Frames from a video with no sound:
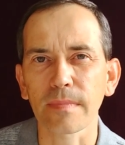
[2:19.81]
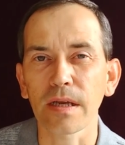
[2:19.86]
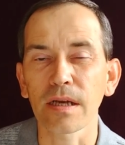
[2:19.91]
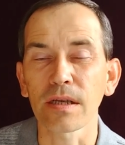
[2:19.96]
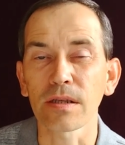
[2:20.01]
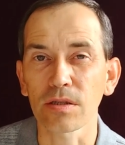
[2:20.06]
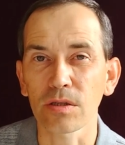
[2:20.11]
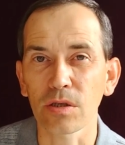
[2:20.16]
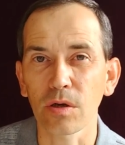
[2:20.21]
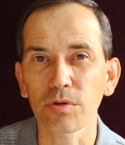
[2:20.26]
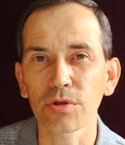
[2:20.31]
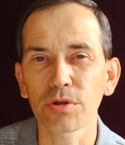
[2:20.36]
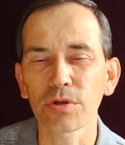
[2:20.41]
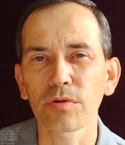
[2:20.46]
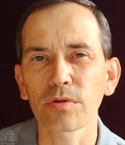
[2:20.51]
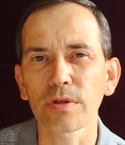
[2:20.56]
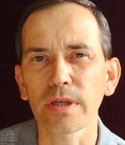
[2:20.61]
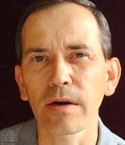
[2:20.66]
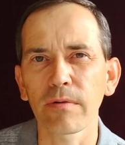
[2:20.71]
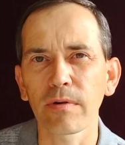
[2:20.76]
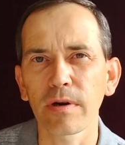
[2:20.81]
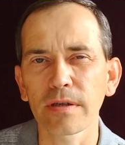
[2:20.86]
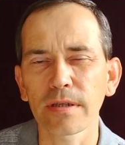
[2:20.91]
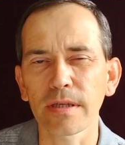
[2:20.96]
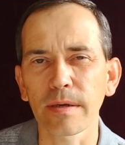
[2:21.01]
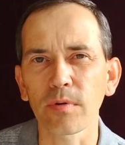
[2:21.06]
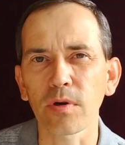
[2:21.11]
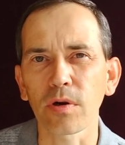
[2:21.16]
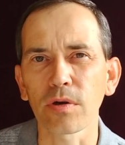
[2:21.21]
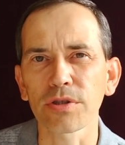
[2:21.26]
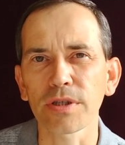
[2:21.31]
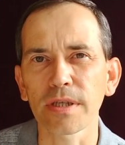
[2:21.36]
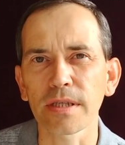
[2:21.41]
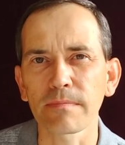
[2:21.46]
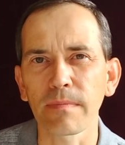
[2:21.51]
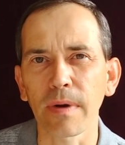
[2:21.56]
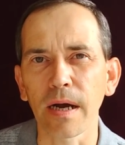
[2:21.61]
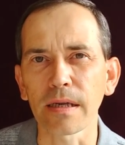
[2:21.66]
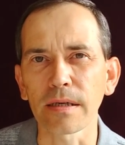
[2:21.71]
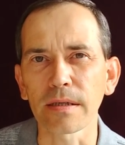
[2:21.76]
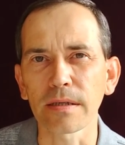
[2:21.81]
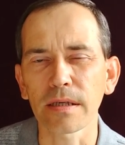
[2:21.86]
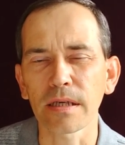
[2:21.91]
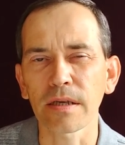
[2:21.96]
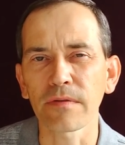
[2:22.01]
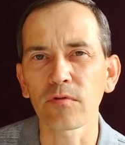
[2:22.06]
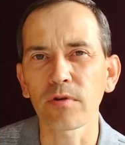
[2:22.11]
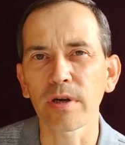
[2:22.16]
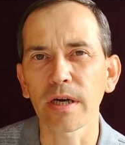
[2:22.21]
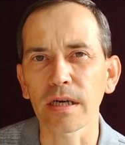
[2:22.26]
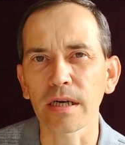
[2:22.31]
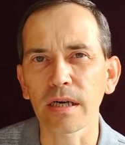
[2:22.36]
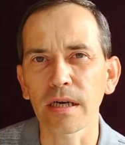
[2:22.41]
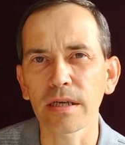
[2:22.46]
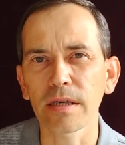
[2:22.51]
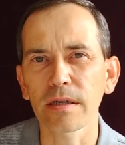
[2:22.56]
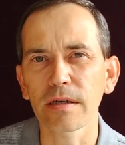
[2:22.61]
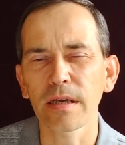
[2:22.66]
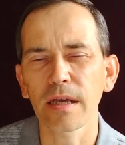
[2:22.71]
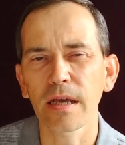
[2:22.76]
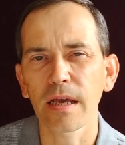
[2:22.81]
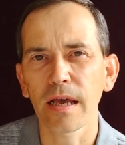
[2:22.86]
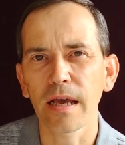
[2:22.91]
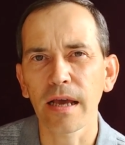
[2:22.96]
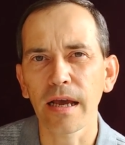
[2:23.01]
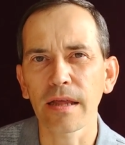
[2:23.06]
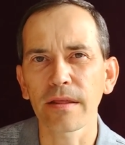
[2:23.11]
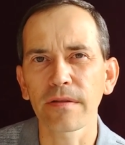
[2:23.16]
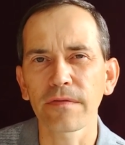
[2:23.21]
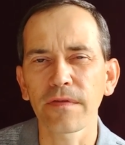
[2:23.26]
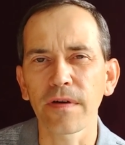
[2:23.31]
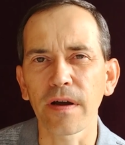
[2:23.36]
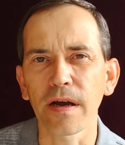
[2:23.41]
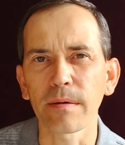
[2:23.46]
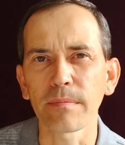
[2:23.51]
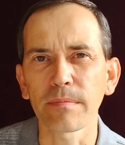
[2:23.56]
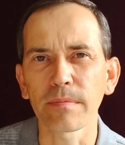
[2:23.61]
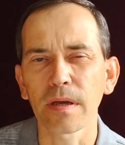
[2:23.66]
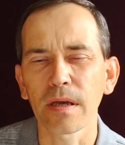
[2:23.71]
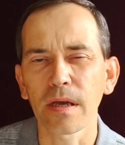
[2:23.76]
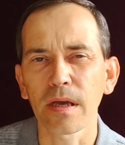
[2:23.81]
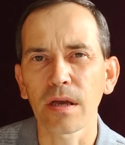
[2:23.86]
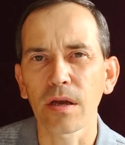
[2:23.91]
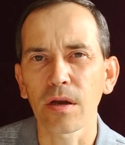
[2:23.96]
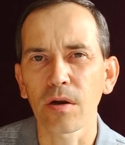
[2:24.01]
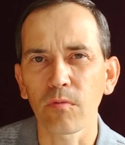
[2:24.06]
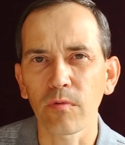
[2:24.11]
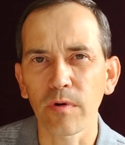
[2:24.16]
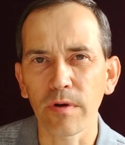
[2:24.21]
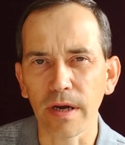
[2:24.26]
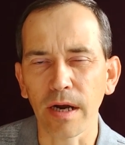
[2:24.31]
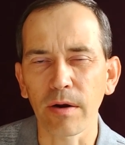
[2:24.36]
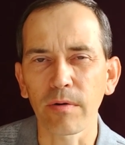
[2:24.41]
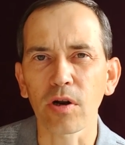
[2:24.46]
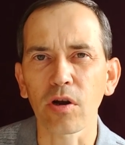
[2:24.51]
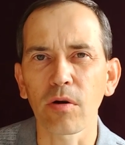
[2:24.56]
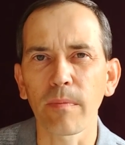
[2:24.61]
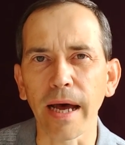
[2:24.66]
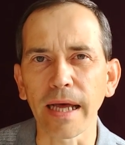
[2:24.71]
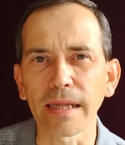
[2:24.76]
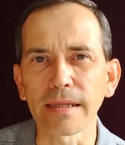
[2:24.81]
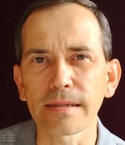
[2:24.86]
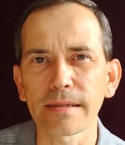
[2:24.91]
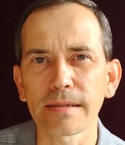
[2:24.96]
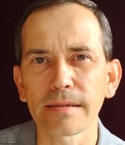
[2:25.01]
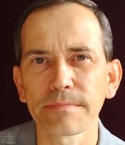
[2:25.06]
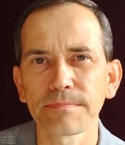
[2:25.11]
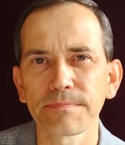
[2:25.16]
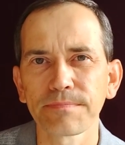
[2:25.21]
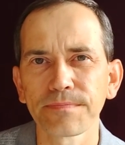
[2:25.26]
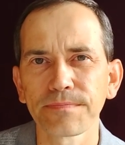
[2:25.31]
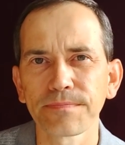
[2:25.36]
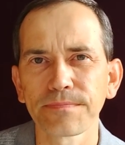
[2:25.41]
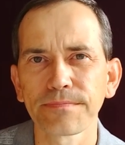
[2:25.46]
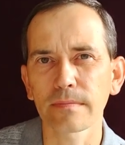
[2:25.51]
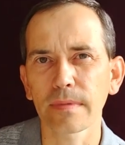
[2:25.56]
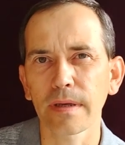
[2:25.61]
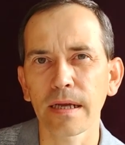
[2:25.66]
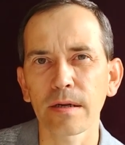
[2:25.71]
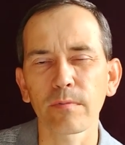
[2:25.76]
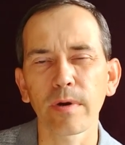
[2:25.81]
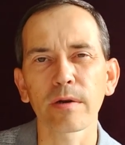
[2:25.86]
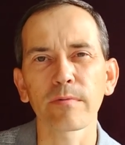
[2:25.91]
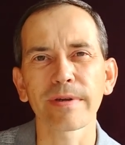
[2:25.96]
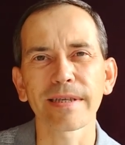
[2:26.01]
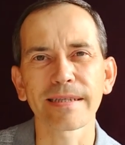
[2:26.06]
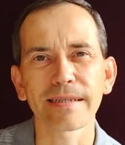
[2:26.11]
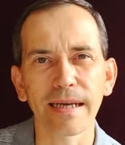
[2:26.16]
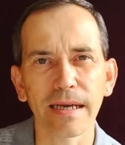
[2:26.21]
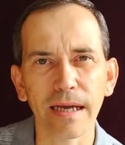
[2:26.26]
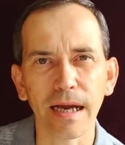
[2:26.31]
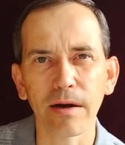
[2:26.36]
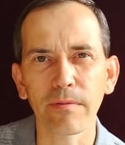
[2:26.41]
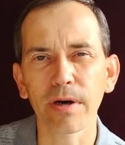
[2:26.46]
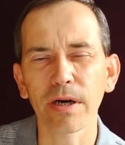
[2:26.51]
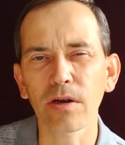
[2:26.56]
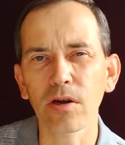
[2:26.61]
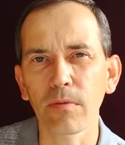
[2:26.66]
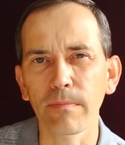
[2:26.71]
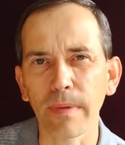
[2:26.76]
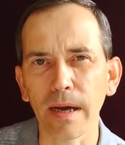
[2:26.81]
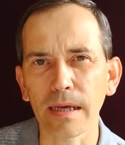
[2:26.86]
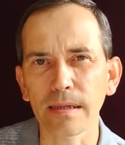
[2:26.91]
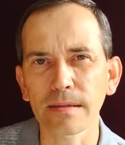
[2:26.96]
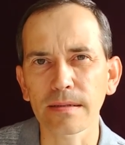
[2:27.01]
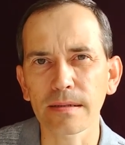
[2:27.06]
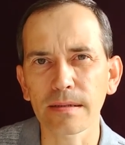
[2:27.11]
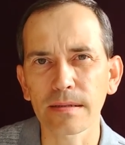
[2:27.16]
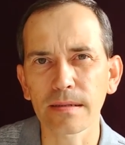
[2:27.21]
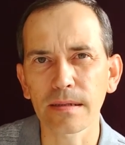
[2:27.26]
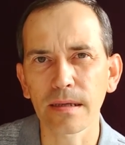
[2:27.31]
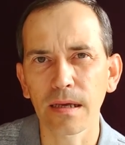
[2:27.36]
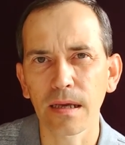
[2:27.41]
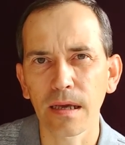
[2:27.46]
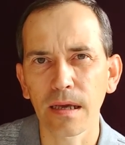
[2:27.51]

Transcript: And so should our subconscious mind if we are clear and firm with our commands. And when we say our commands,